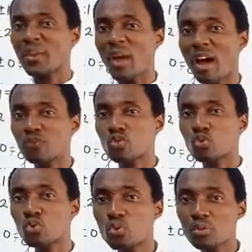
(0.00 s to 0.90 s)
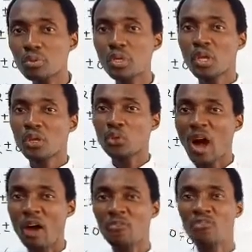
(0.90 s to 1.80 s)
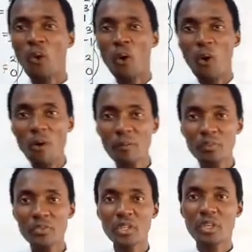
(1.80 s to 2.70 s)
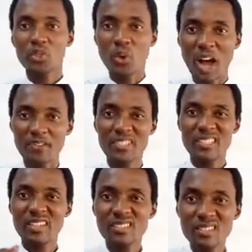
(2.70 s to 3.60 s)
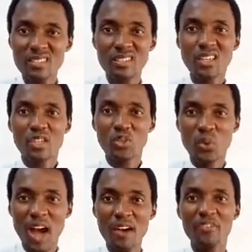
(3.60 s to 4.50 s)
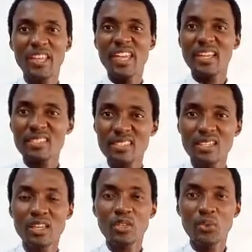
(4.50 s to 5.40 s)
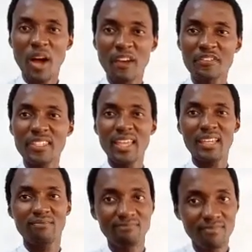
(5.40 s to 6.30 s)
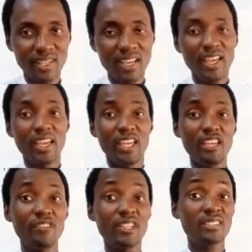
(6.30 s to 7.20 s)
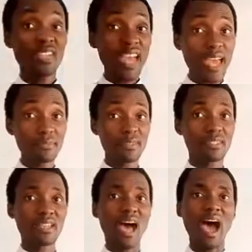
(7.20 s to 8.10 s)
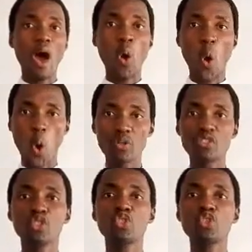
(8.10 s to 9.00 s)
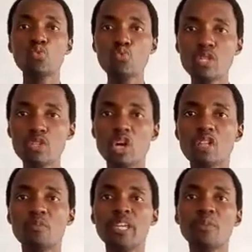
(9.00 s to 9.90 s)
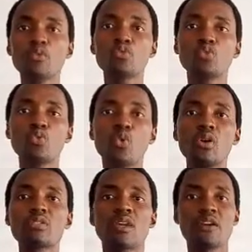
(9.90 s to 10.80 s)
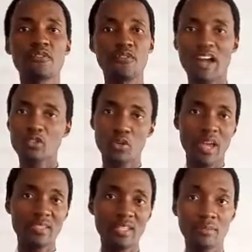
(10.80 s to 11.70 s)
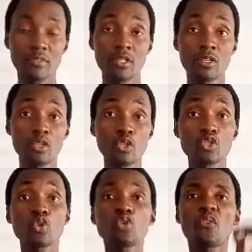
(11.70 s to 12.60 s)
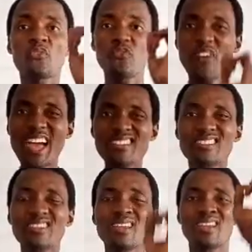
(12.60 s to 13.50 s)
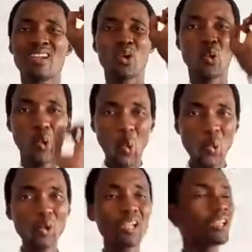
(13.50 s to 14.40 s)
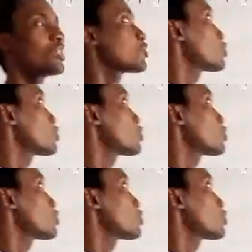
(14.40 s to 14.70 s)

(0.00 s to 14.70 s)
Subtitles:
you have 2, you have 4, you have 6, you have 8, you have 10. If the terms are odd, you will not be able to do what? Factorize them. So your first goal is